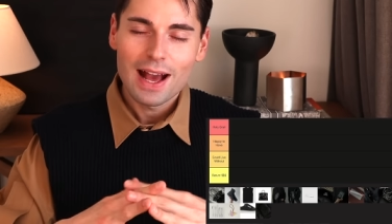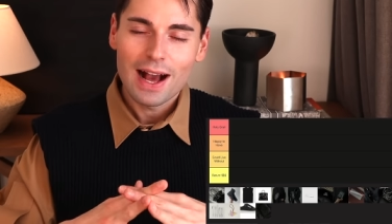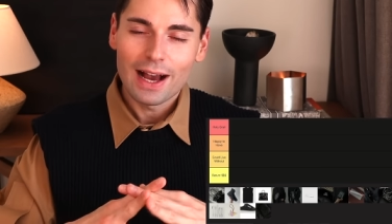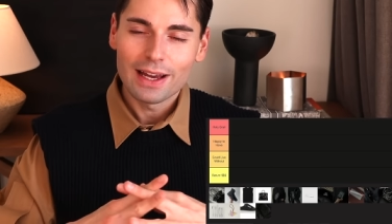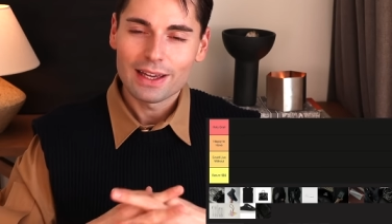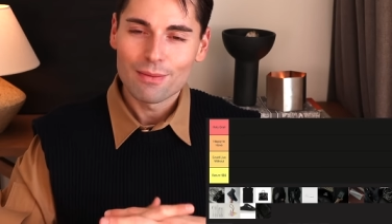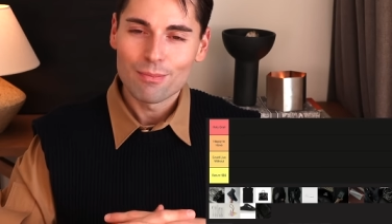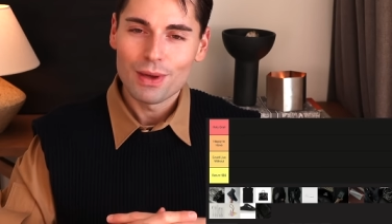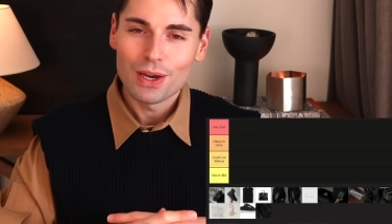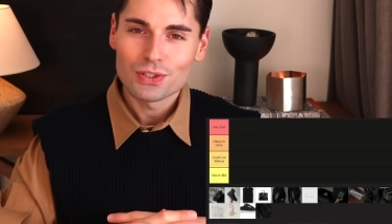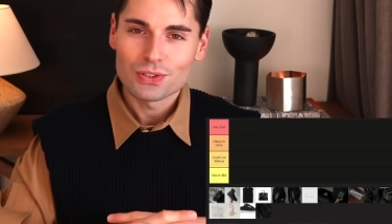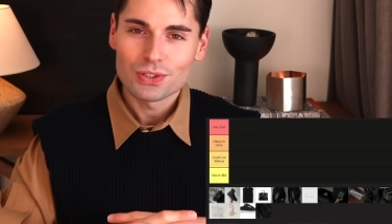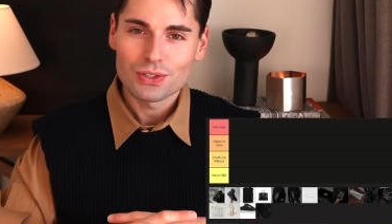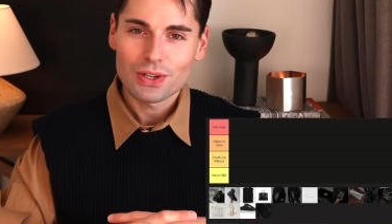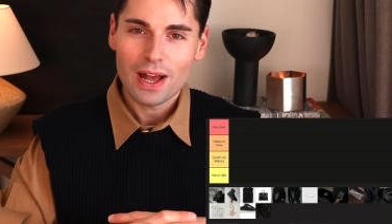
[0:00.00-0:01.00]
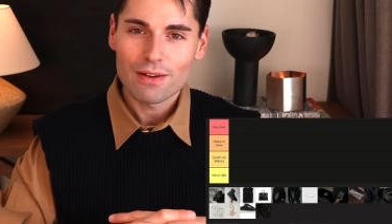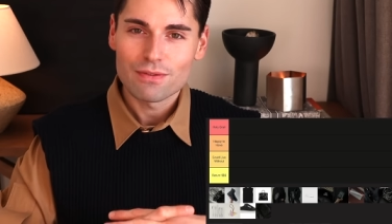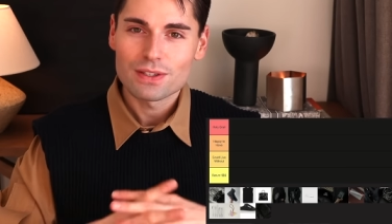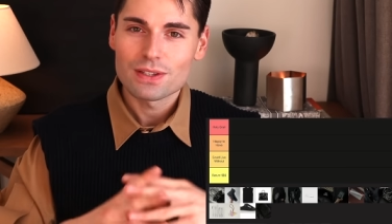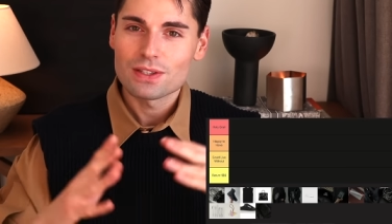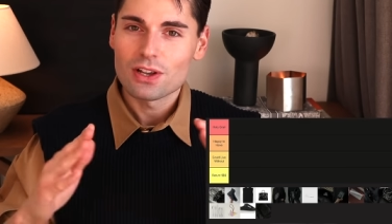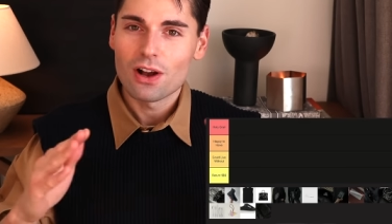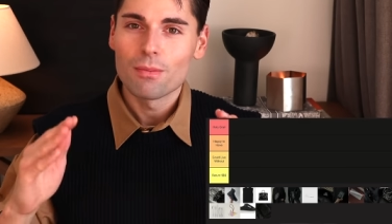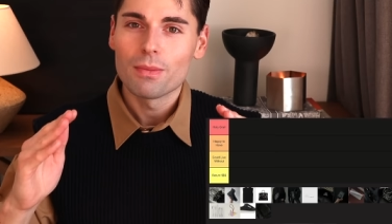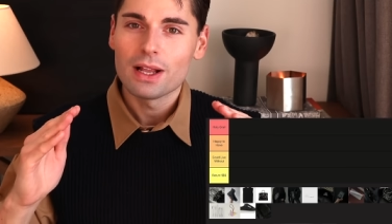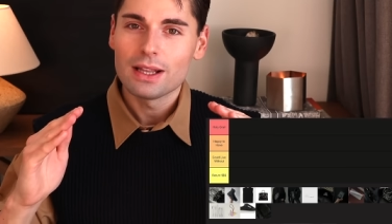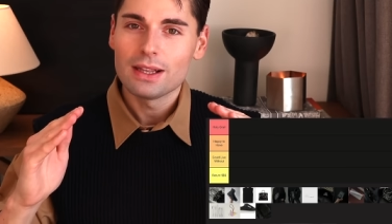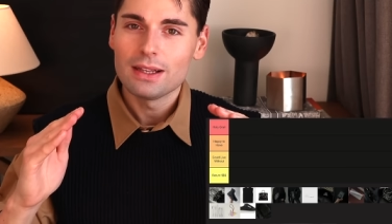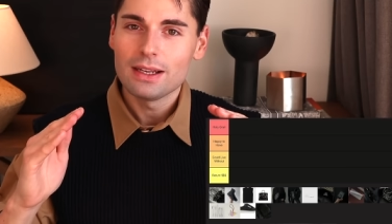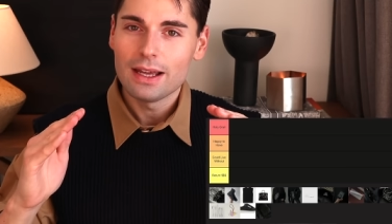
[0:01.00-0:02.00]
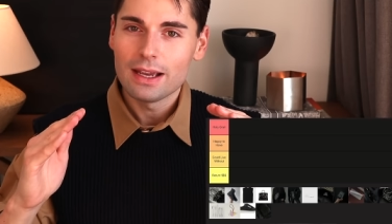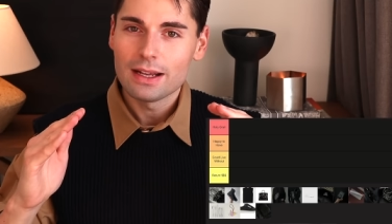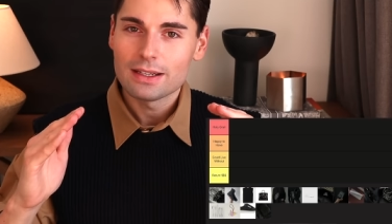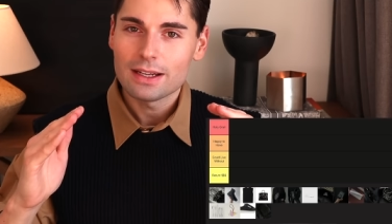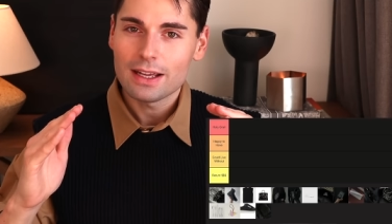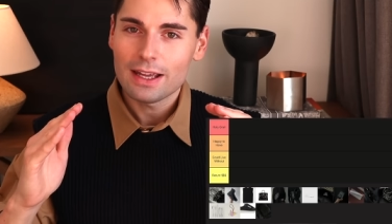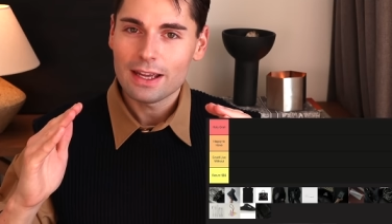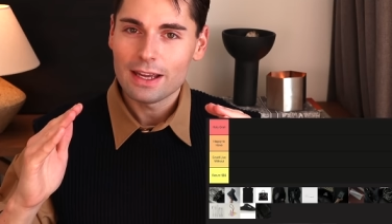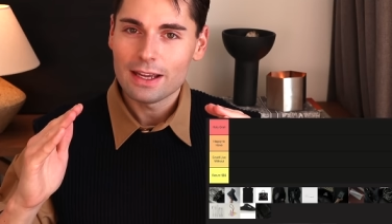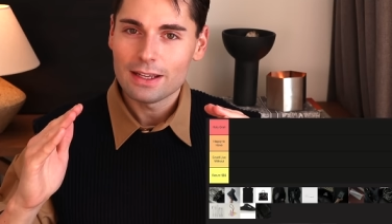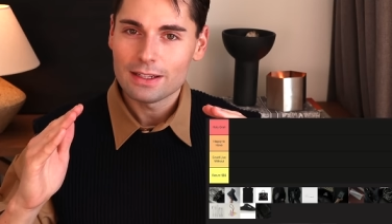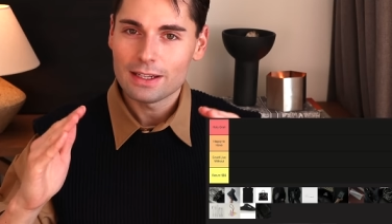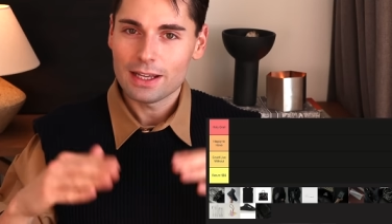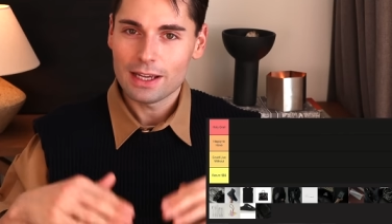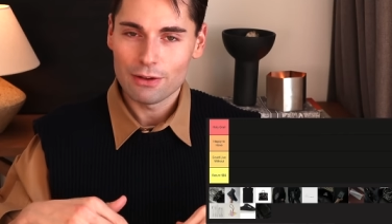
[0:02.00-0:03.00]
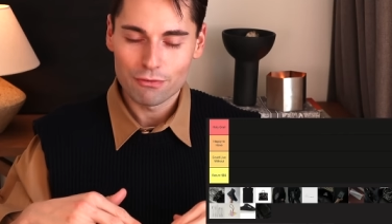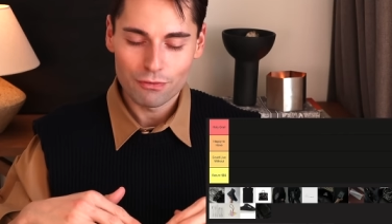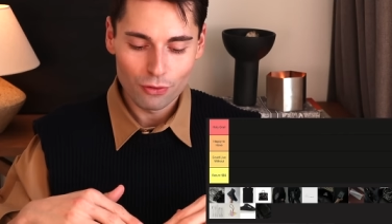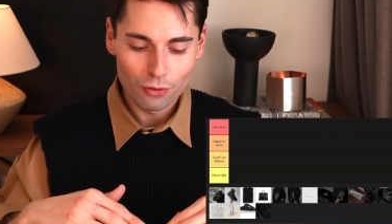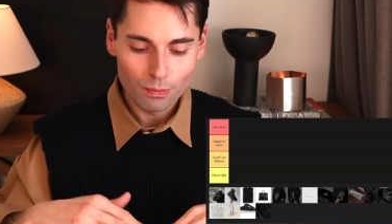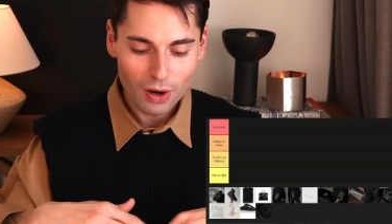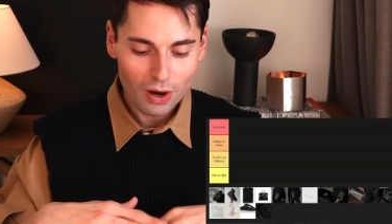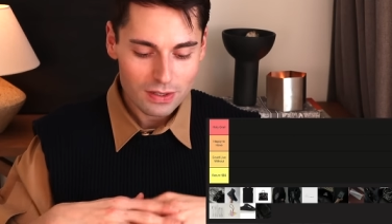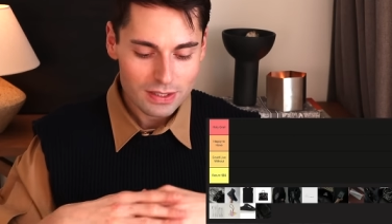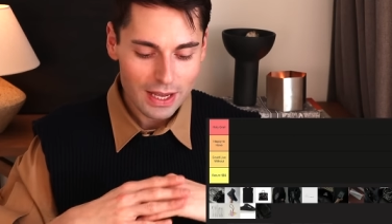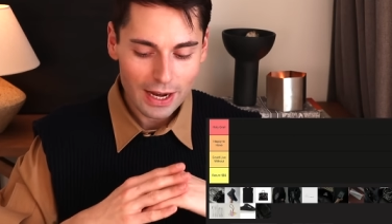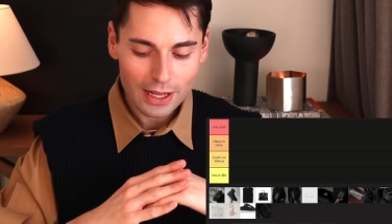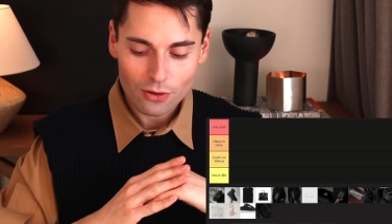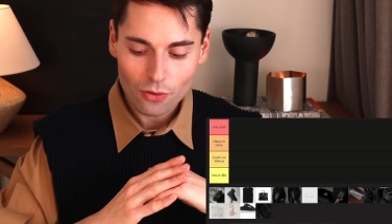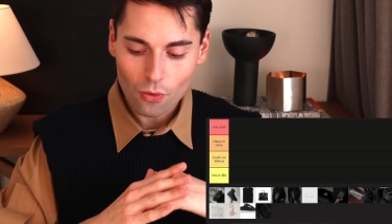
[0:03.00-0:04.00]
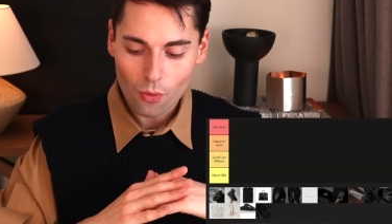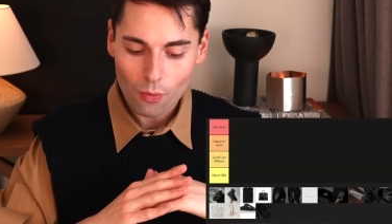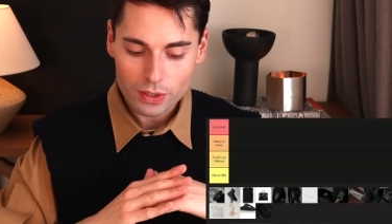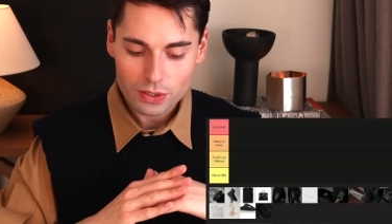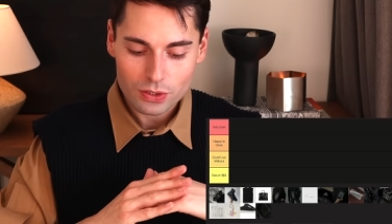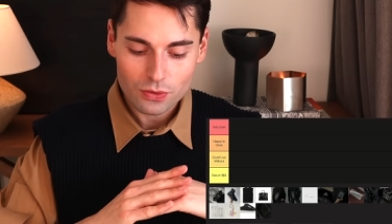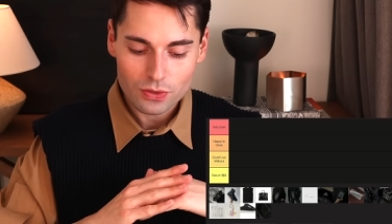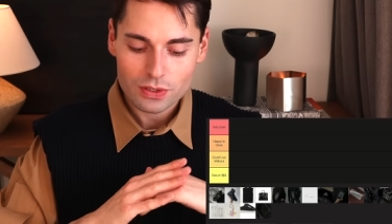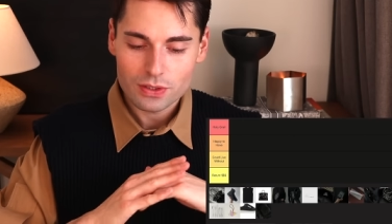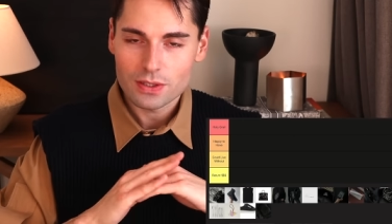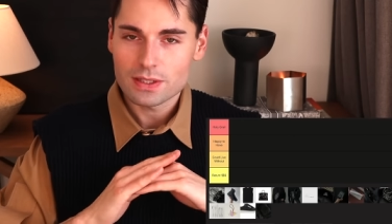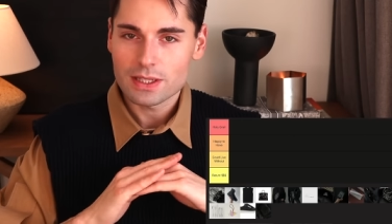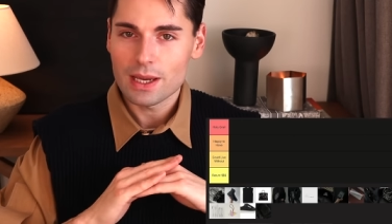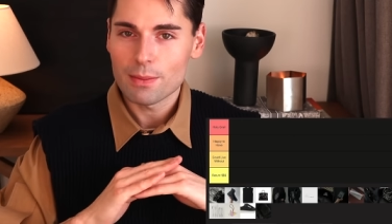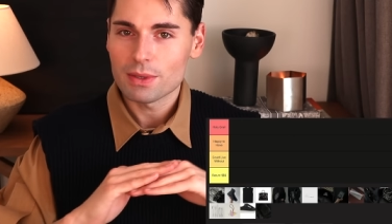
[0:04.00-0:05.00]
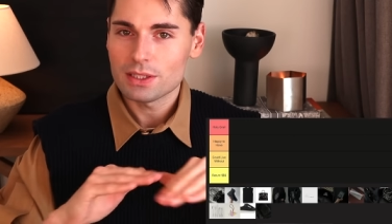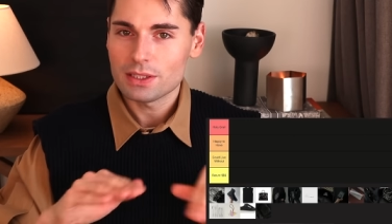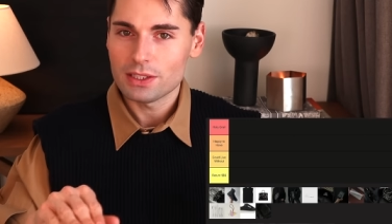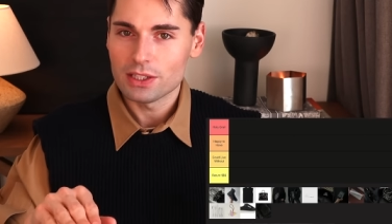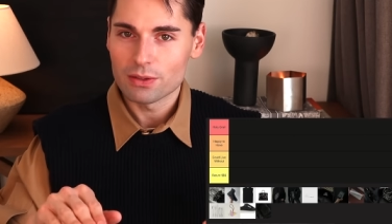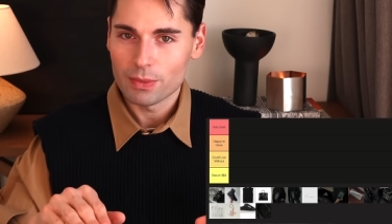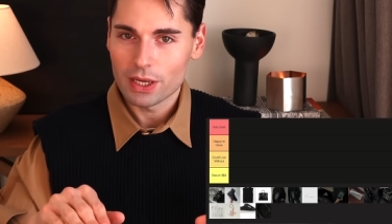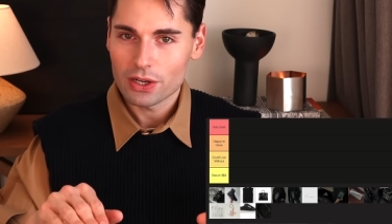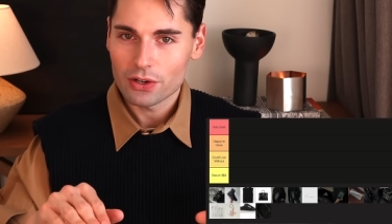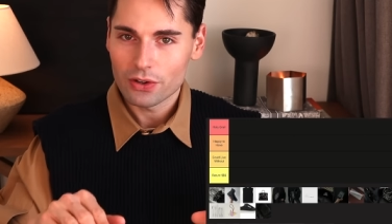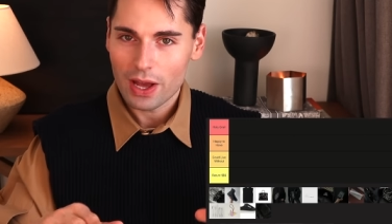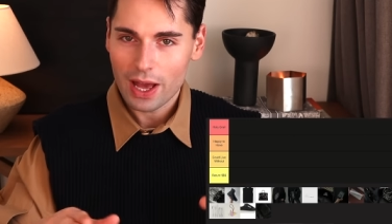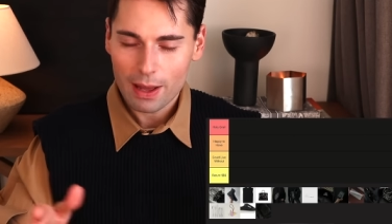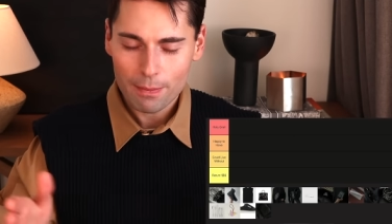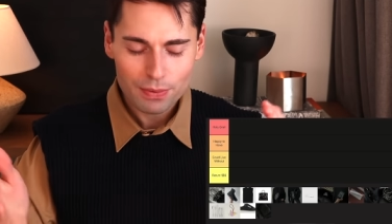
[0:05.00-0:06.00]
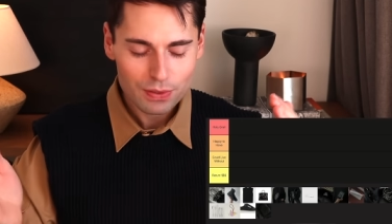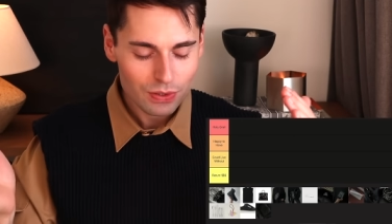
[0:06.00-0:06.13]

I can make sure to have some linked in the info box and I always use the same tier maker app.